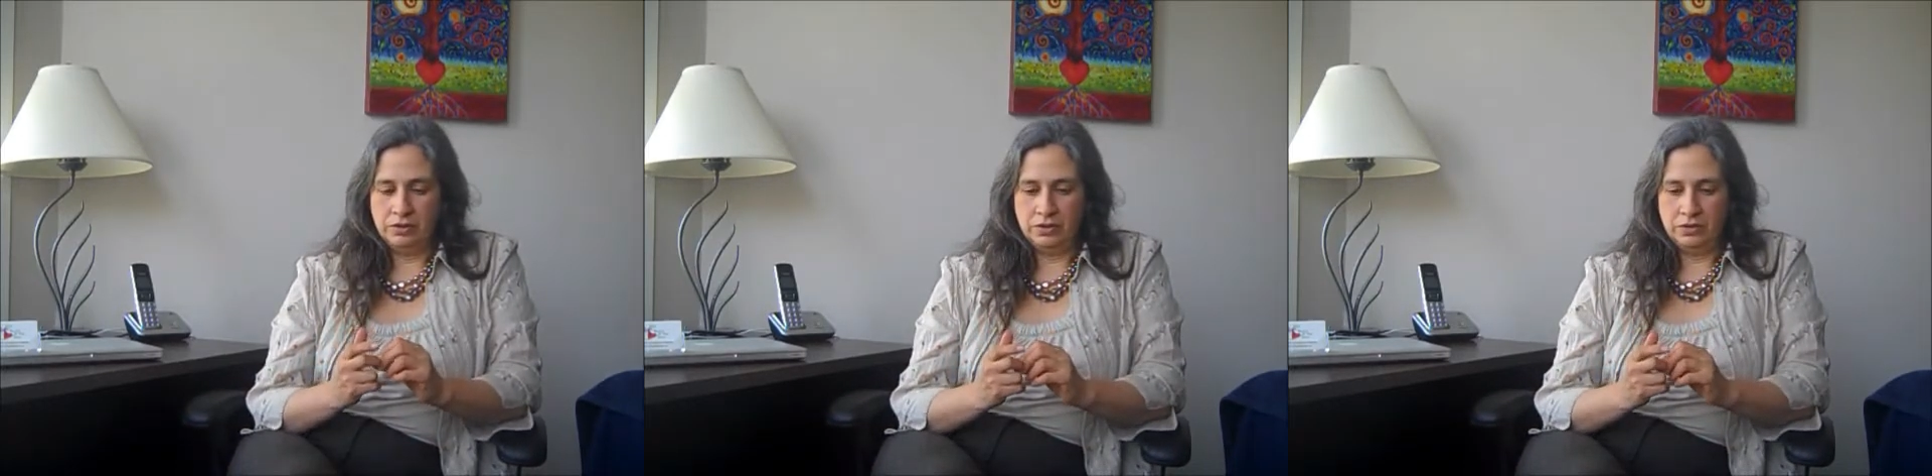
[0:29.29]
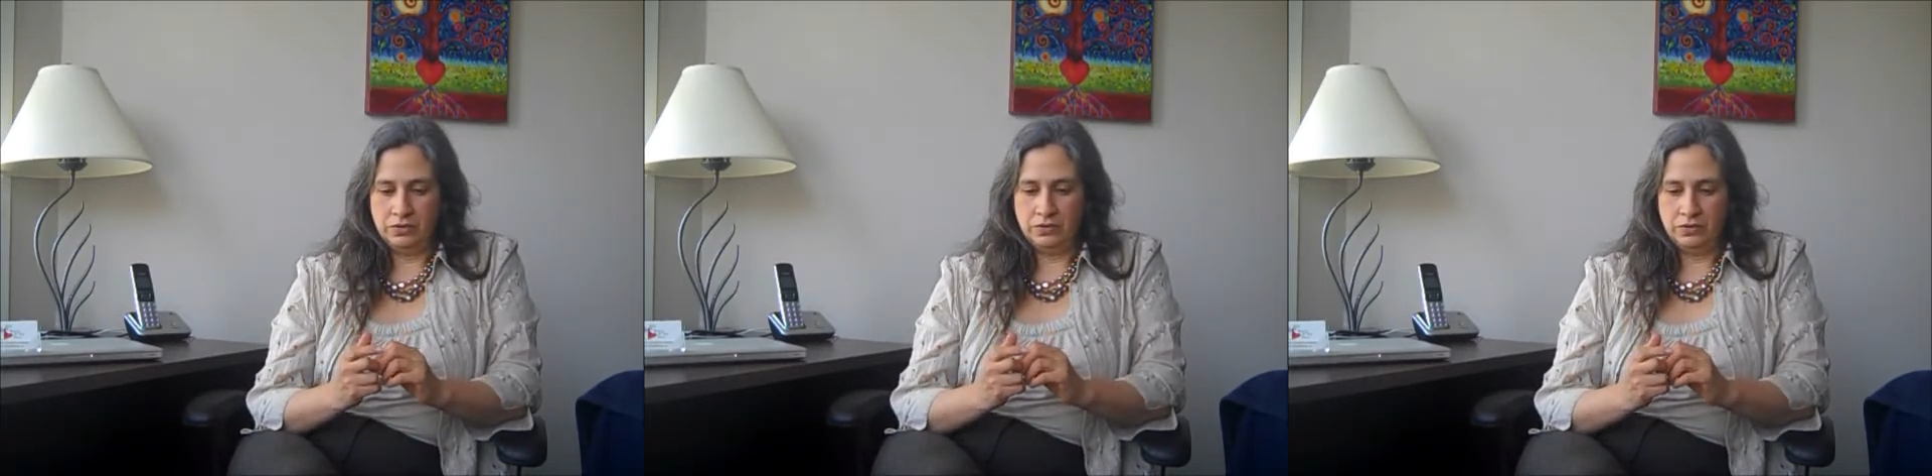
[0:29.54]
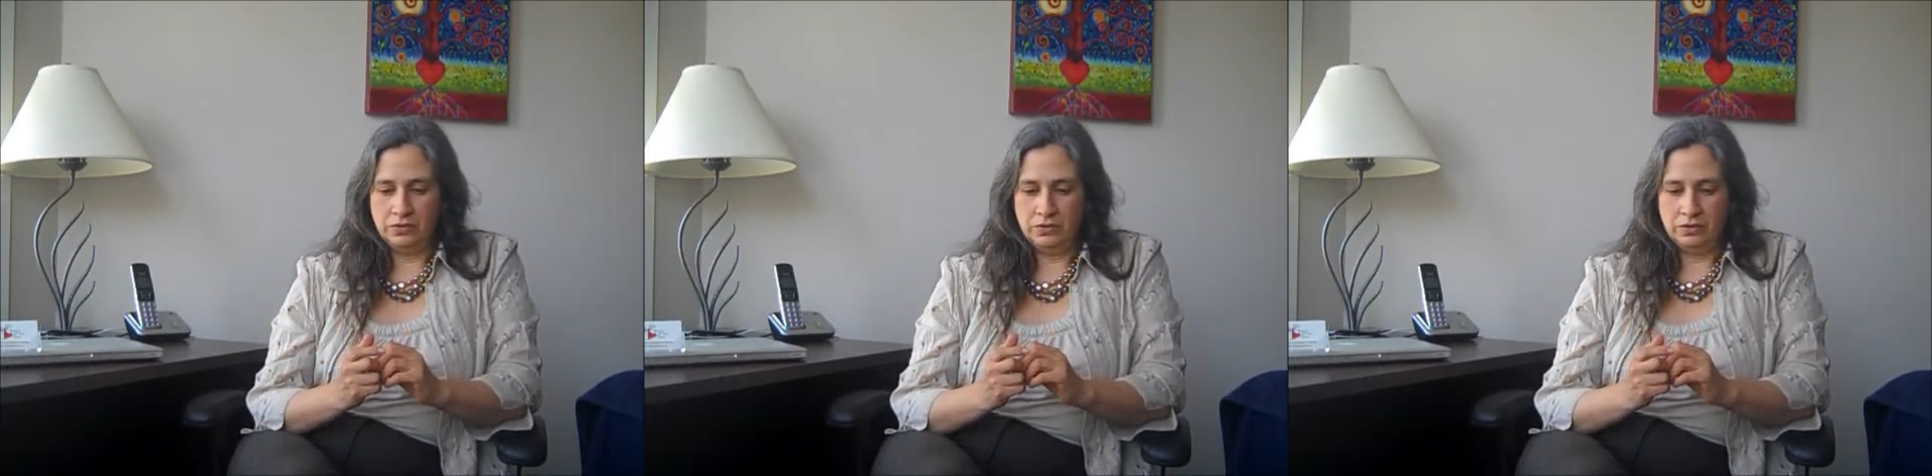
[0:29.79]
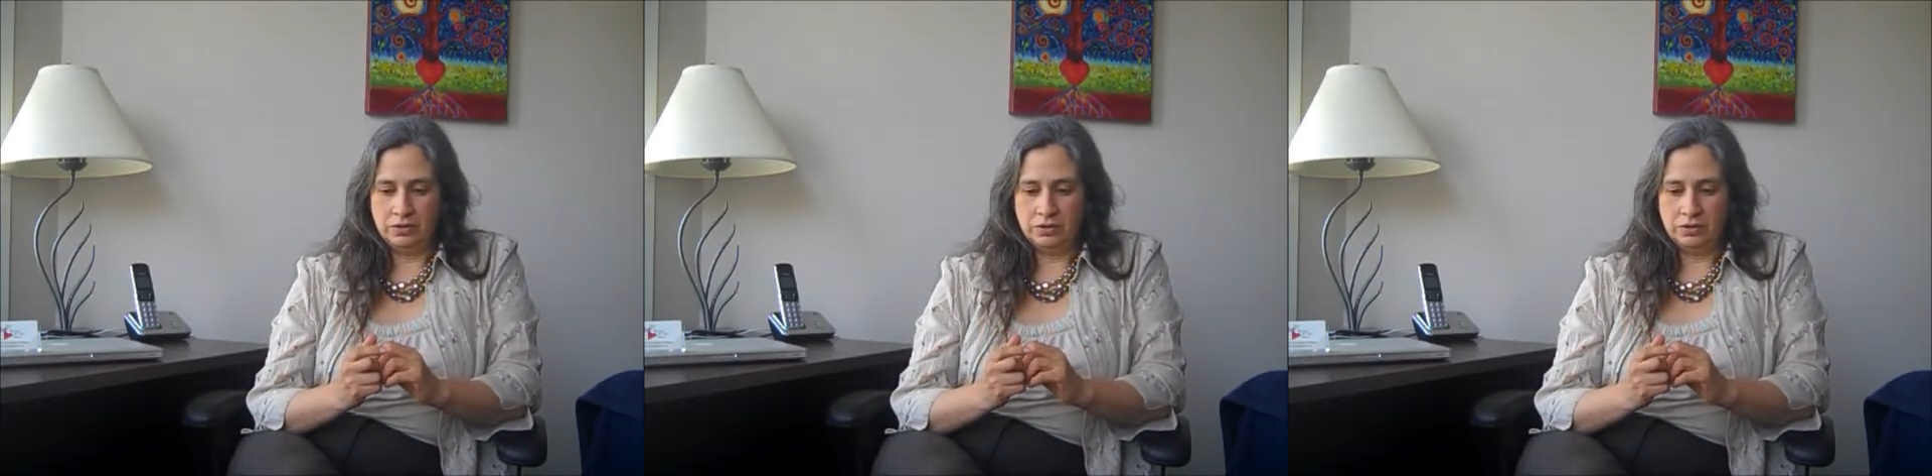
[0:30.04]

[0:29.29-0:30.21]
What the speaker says: is,